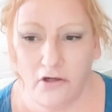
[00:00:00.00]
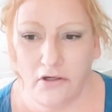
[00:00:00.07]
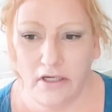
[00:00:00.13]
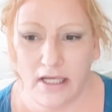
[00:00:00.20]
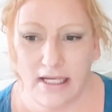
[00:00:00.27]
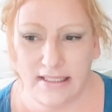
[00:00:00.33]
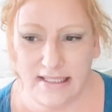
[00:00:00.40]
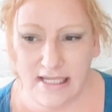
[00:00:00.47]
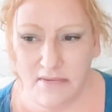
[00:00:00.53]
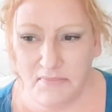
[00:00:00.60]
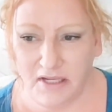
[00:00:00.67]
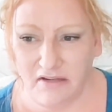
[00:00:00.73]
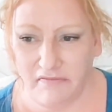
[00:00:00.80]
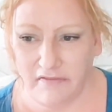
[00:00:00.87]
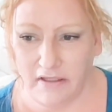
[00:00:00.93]

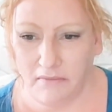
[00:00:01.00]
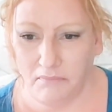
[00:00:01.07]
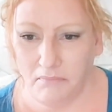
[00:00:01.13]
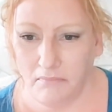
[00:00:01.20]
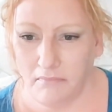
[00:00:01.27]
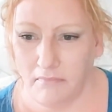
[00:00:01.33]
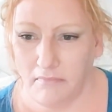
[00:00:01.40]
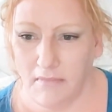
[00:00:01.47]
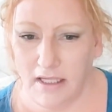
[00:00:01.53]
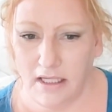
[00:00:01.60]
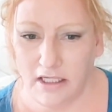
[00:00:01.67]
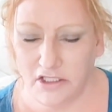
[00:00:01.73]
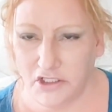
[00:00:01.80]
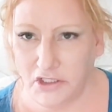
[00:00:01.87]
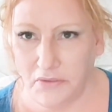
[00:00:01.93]
acetaminophen in
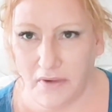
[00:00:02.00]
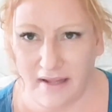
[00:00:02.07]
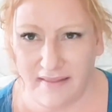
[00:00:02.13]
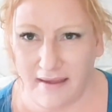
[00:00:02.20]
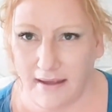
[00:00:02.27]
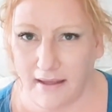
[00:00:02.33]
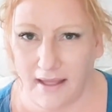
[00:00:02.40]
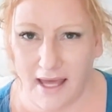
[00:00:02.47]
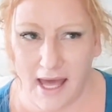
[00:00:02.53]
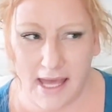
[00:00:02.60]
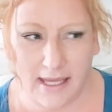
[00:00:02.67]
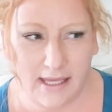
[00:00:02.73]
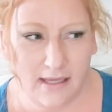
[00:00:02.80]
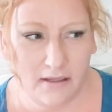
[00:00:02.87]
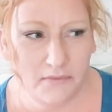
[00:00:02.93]
it too, I think. I
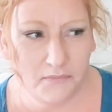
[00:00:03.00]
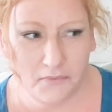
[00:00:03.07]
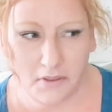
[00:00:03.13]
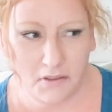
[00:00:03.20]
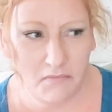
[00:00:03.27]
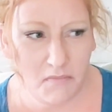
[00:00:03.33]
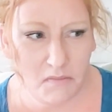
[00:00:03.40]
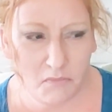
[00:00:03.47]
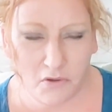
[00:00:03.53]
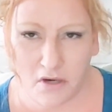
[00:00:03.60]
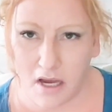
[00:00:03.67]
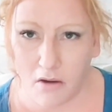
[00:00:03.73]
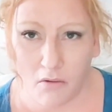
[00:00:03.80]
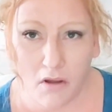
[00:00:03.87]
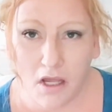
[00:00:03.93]
can't really remember
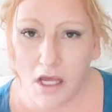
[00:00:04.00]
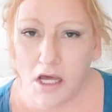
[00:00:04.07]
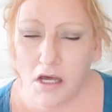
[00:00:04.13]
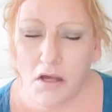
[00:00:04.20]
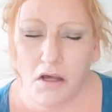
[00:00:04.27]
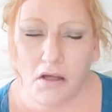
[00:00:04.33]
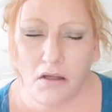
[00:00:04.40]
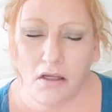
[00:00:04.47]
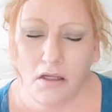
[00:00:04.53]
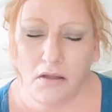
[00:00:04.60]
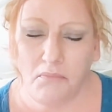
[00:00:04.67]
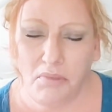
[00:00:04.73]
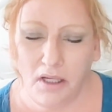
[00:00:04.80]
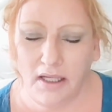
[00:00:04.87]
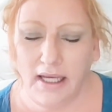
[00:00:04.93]
now.
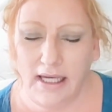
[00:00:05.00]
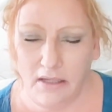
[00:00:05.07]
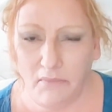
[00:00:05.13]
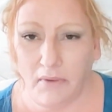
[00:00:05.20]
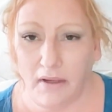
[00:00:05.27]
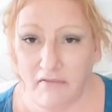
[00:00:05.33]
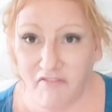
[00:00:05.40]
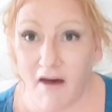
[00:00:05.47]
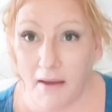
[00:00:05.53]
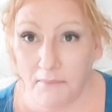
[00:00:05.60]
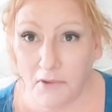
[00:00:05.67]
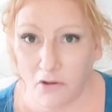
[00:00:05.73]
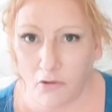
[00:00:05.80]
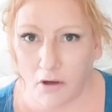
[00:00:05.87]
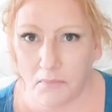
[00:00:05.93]
But anyway, 5
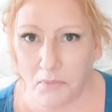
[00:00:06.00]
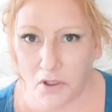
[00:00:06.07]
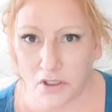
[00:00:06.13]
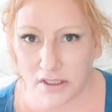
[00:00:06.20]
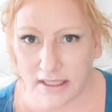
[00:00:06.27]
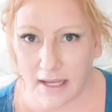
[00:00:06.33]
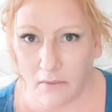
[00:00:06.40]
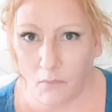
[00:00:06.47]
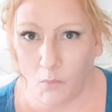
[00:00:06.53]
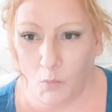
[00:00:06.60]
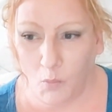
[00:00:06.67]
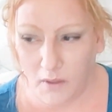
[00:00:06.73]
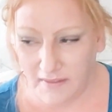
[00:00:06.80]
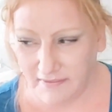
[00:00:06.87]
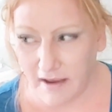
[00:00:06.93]
milligram Percocet
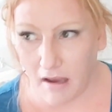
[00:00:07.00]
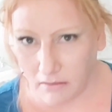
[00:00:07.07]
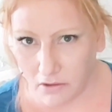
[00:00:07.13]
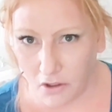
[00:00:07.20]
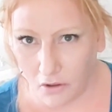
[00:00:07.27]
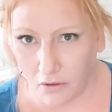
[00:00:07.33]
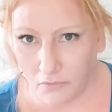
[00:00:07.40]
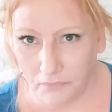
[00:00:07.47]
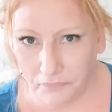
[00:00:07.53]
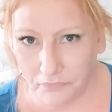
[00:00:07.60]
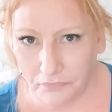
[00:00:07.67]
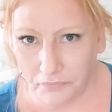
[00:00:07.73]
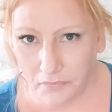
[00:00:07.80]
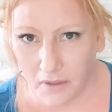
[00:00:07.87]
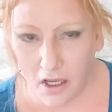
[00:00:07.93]
with Tylenol.
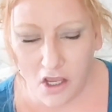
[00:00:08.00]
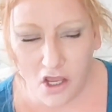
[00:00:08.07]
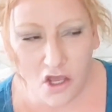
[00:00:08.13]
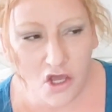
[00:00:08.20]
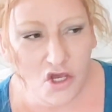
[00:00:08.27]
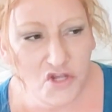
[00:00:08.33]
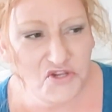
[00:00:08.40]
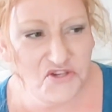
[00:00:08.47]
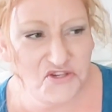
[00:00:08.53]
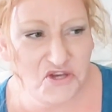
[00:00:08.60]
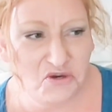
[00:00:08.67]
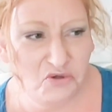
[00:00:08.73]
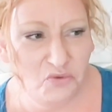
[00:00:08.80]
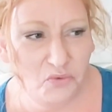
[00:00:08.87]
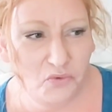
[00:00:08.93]

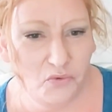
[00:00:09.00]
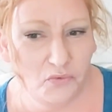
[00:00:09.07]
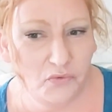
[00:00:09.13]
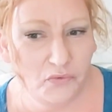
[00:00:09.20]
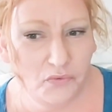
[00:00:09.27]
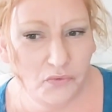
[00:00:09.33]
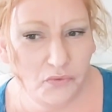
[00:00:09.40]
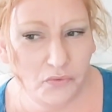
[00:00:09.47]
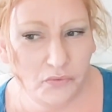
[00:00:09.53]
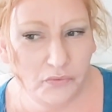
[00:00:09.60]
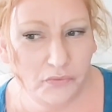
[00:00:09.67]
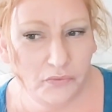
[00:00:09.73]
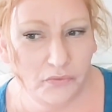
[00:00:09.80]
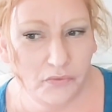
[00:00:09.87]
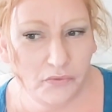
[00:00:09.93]
So,
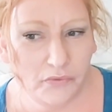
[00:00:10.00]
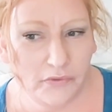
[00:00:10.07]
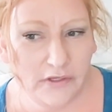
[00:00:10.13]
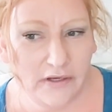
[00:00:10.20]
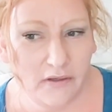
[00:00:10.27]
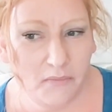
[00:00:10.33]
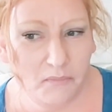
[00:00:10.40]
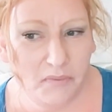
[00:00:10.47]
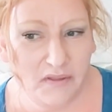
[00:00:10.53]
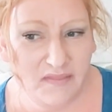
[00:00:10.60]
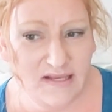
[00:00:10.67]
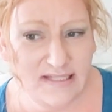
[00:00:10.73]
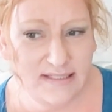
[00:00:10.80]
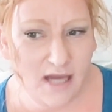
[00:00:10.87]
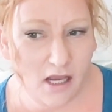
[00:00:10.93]
but
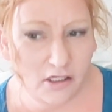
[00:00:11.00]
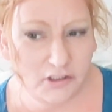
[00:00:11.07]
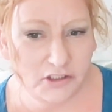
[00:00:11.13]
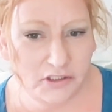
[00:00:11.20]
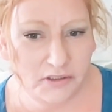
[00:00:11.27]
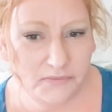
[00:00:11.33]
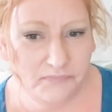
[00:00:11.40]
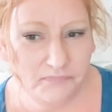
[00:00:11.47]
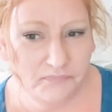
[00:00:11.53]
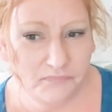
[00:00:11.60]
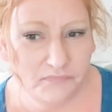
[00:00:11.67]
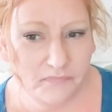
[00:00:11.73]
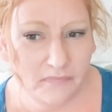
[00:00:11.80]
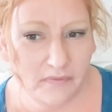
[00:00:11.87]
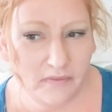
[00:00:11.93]
this doctor,
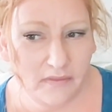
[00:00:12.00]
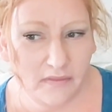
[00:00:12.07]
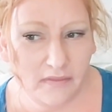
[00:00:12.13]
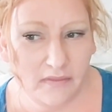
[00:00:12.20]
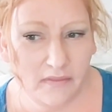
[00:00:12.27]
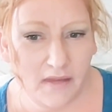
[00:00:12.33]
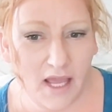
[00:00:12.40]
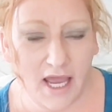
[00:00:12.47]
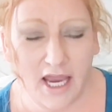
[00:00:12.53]
I